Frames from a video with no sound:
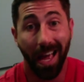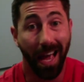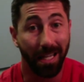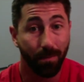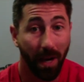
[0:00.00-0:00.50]

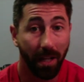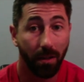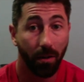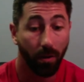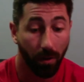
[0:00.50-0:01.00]
and spending
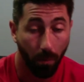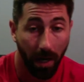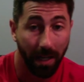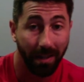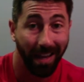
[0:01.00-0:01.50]
the, the
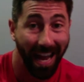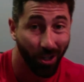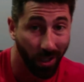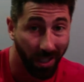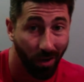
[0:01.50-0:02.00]
money to
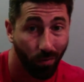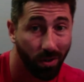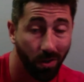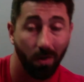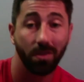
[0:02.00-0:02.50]
actually get
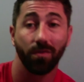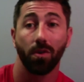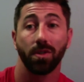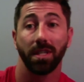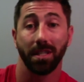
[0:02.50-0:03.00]
results
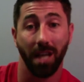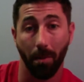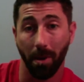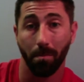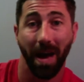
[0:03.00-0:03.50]
versus
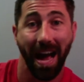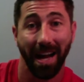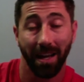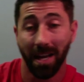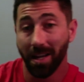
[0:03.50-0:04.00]
coming back